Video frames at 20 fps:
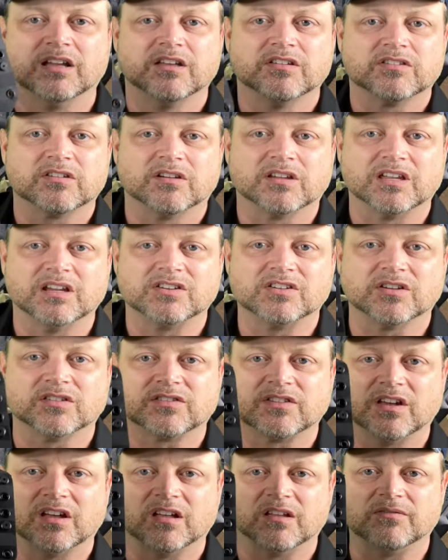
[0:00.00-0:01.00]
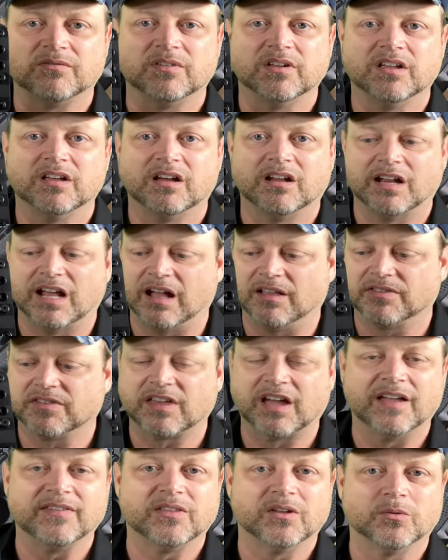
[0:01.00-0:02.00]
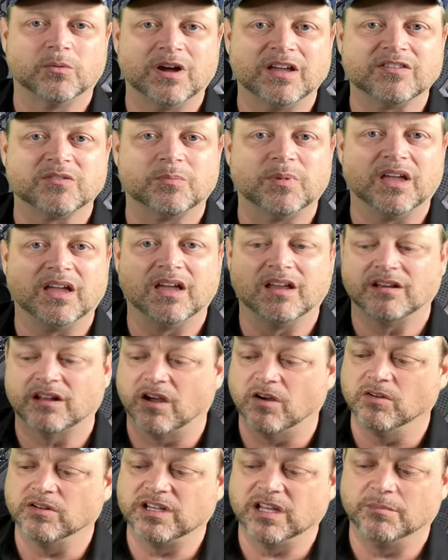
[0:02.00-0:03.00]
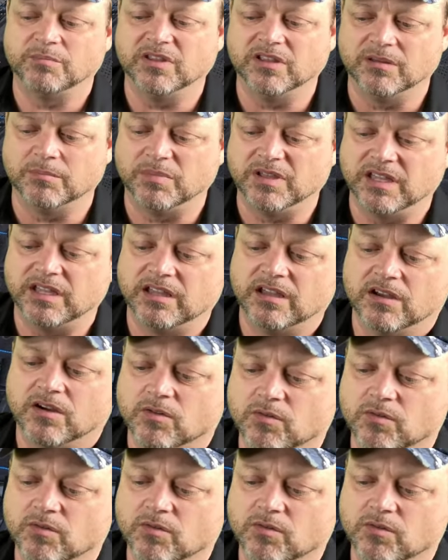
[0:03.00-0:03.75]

So get yourself an outside the waistband OWB.